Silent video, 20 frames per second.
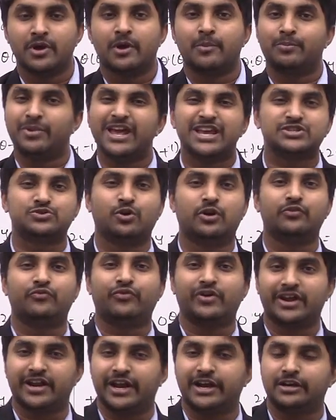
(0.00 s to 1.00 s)
Please don't
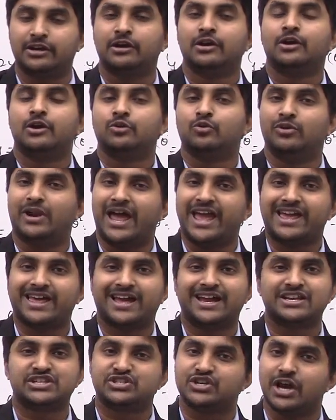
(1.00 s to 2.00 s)
forget to like
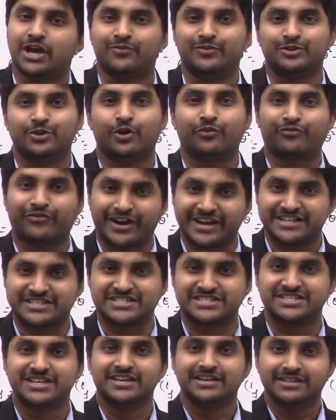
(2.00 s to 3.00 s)
and share with your
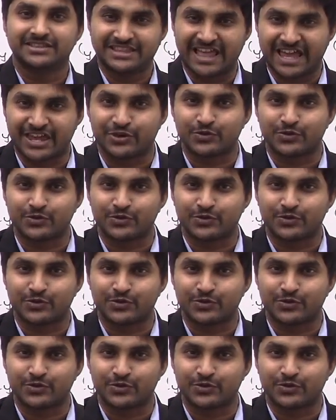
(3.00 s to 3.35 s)
friends. Thank